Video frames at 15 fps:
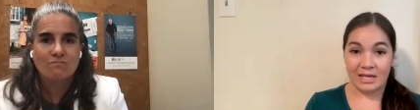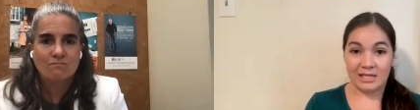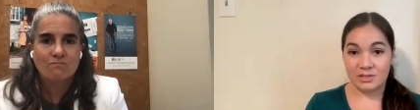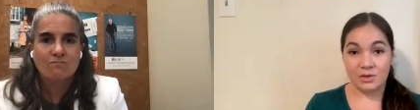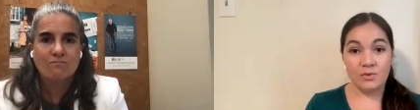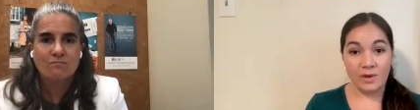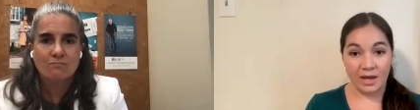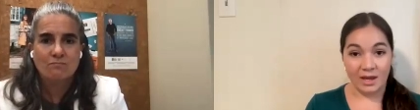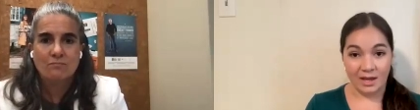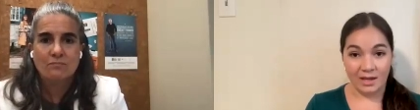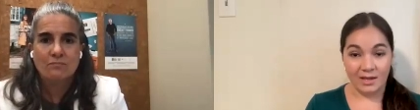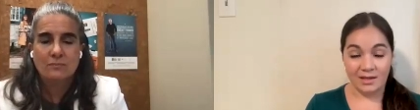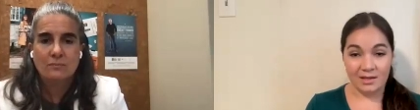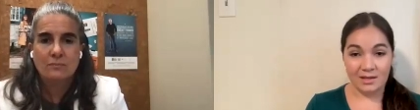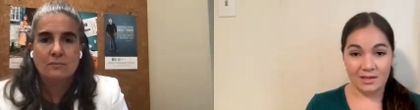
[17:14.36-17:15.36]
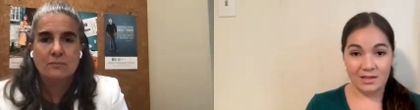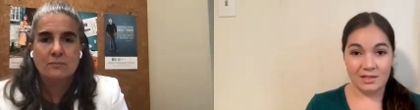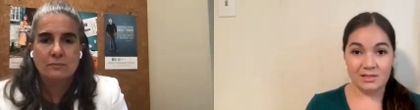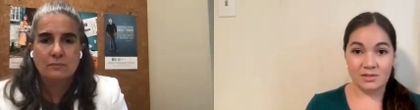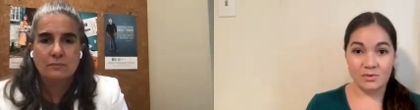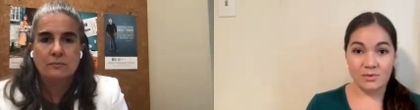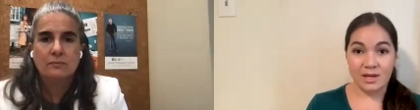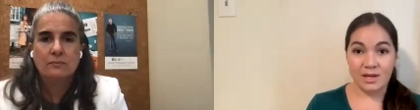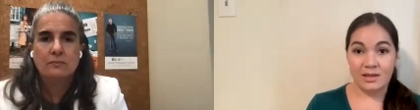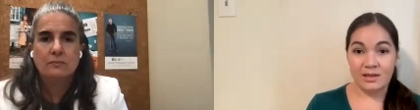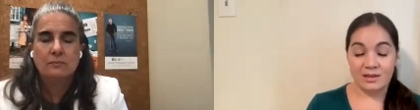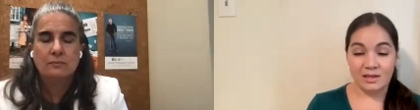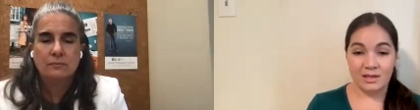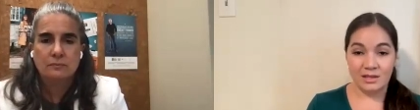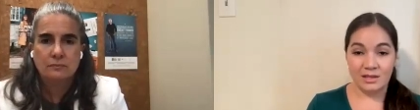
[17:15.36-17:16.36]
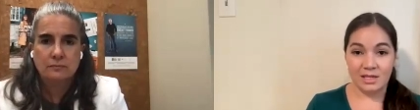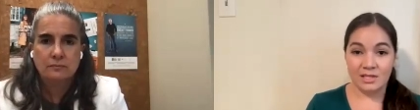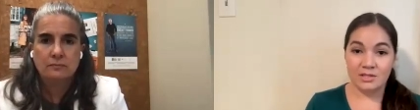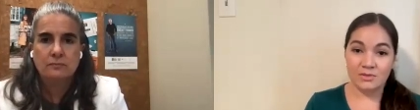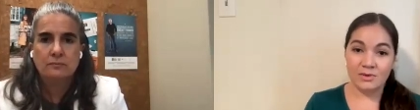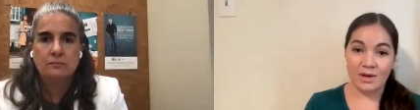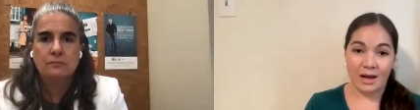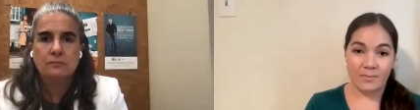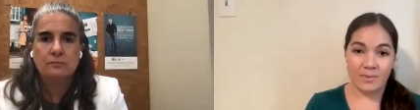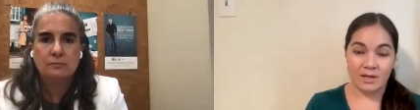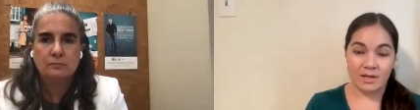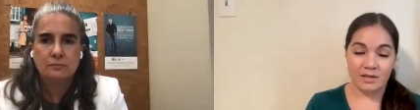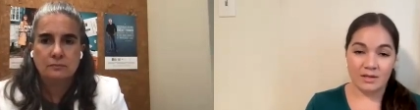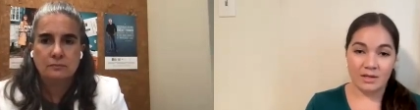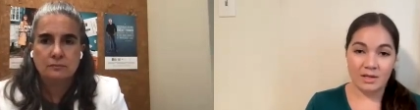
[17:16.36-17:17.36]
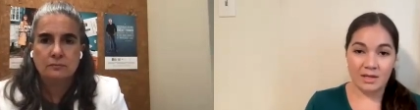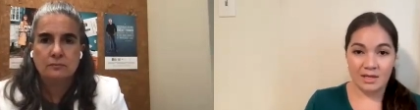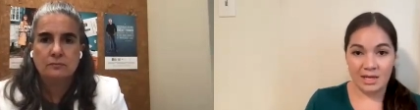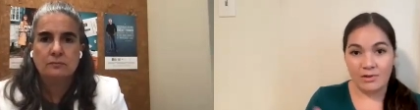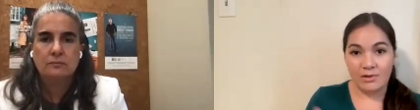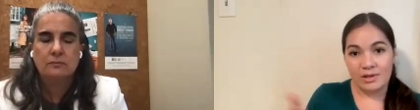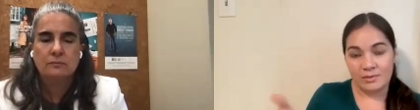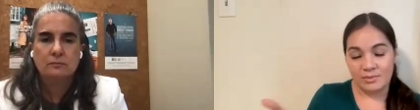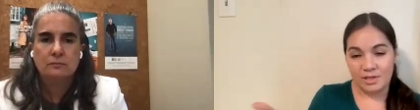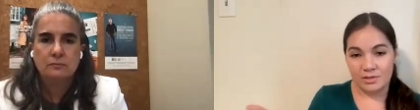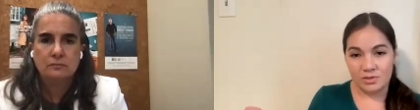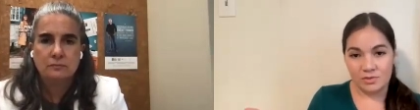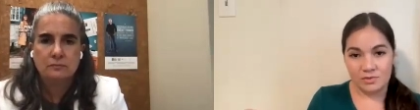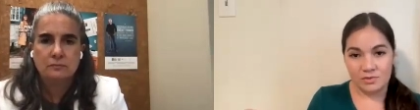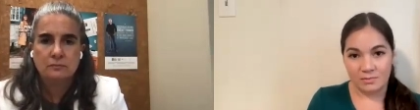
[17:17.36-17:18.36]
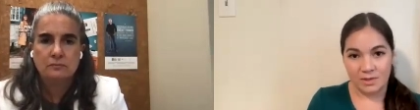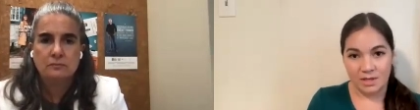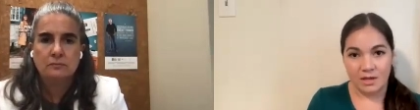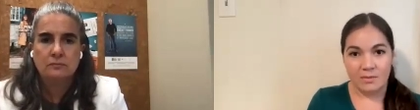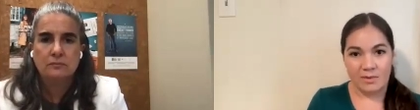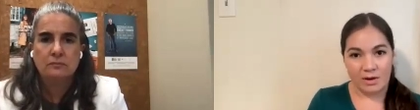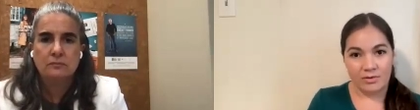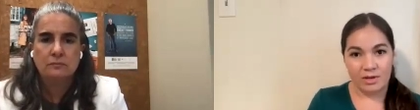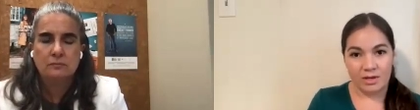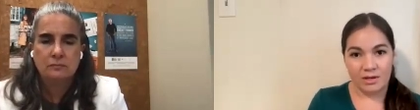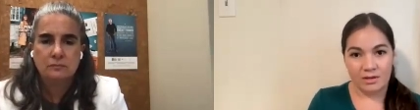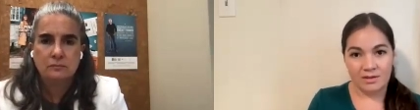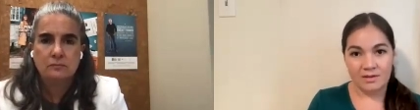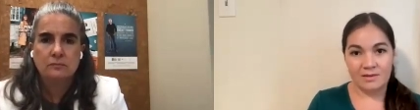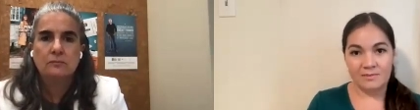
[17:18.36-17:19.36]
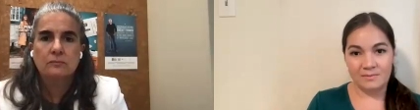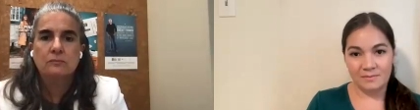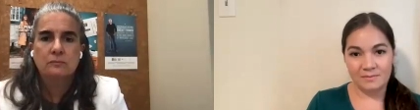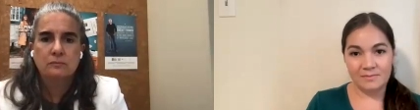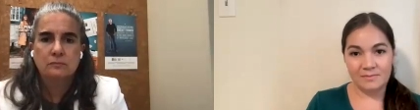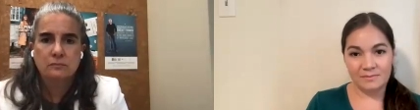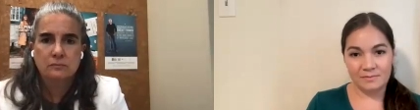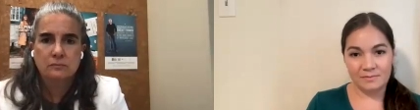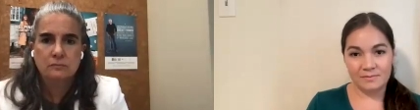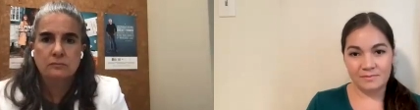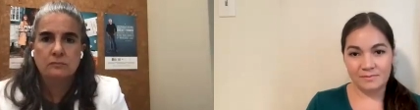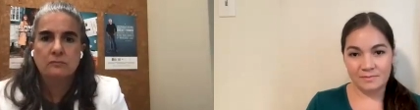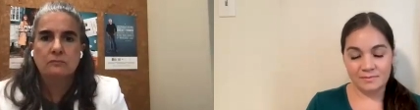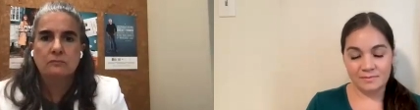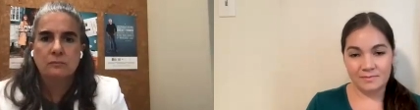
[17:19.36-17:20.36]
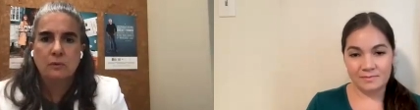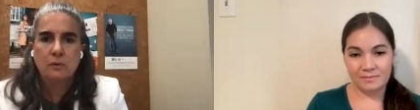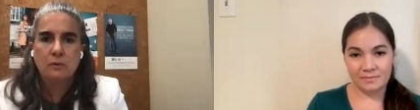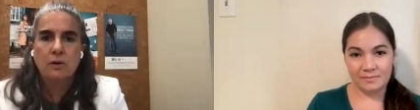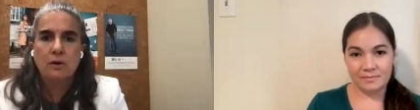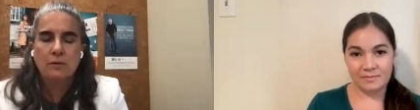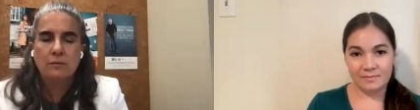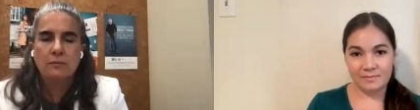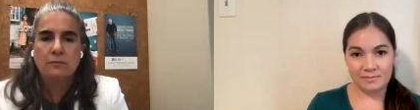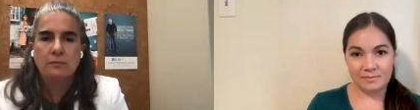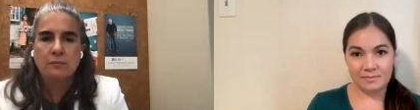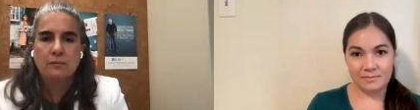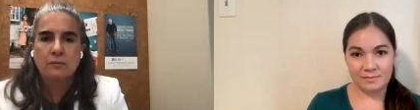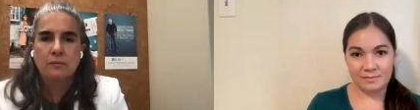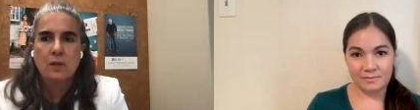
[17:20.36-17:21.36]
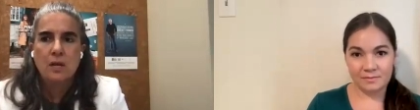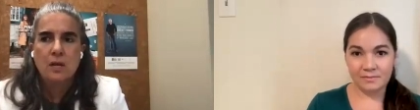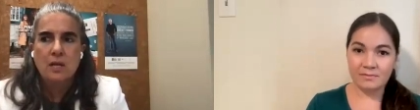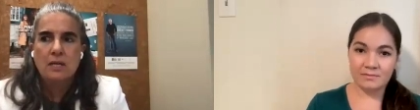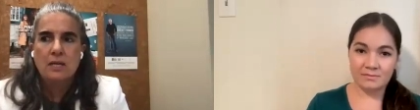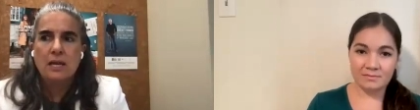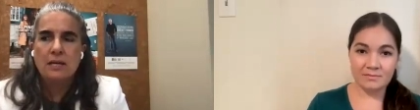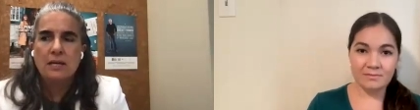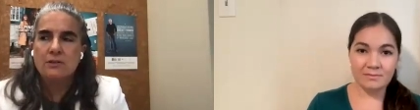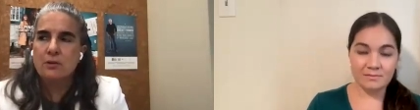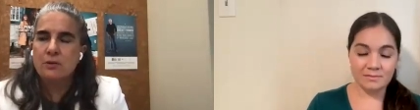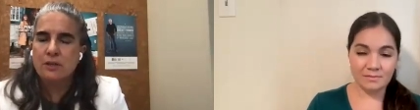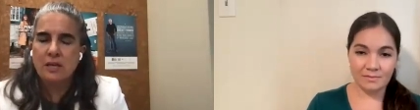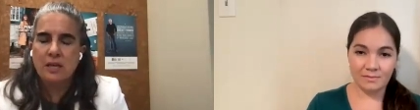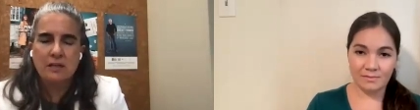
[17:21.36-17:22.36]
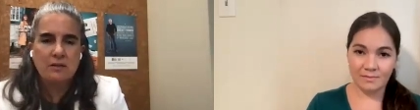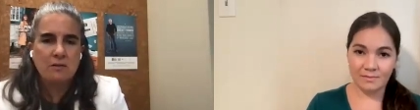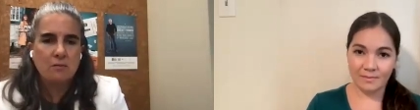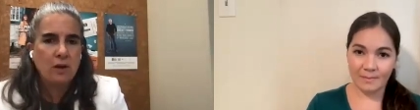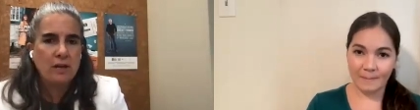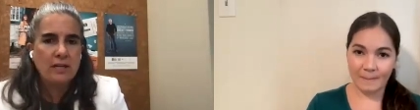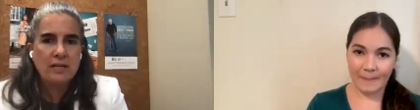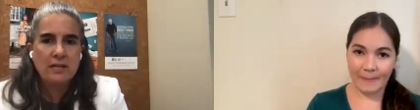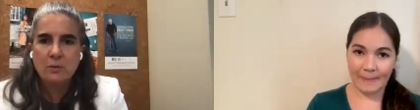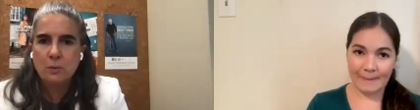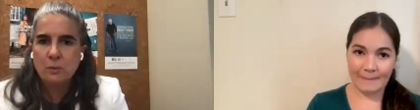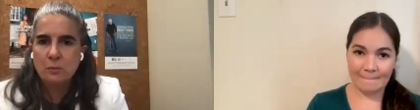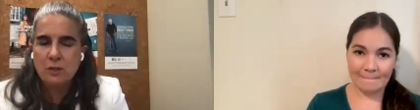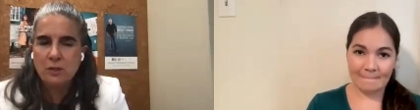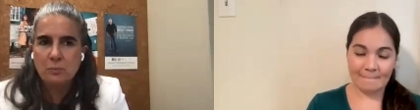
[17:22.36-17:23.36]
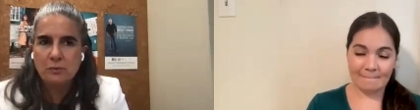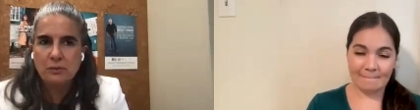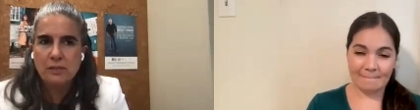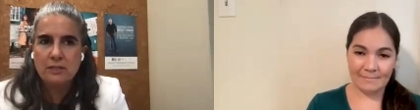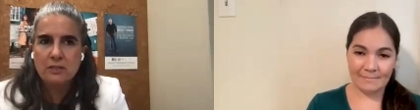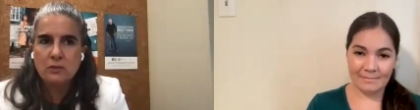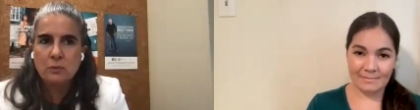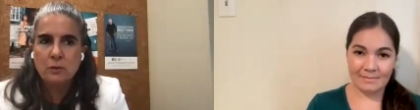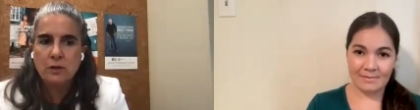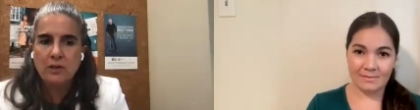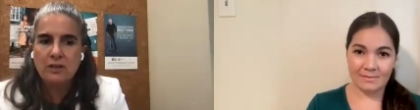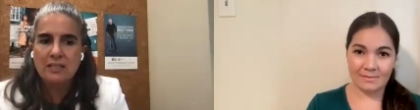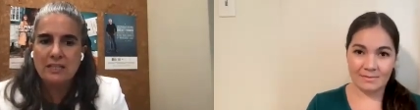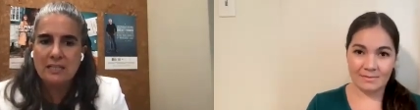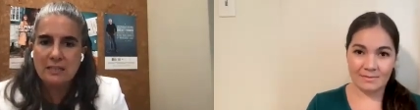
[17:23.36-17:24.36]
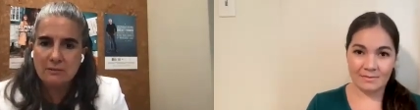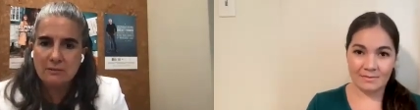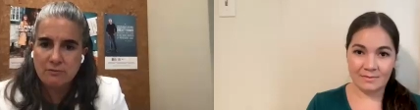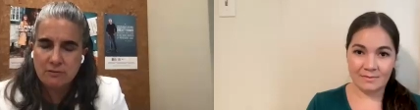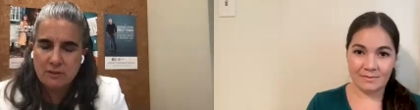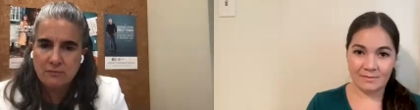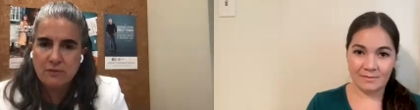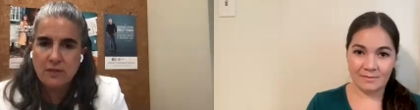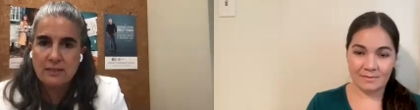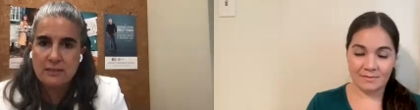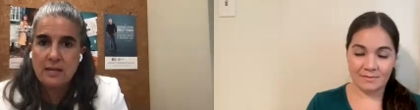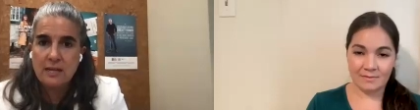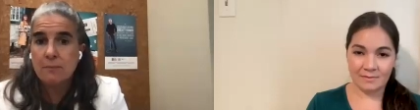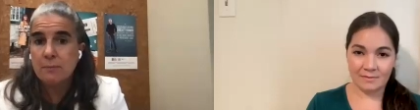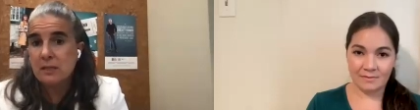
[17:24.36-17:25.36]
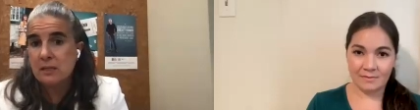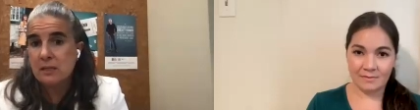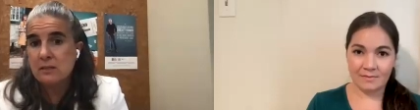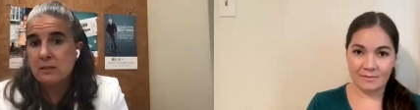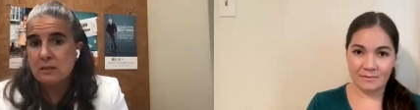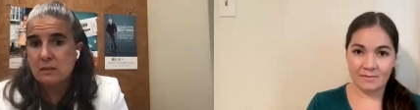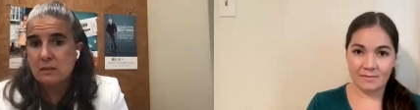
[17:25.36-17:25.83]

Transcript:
Speaker 1: and that's okay. It's okay that they they do happen now let me do something about it
Speaker 2: mm-hmm. right yeah and so again right here would be a place where if if that's happening to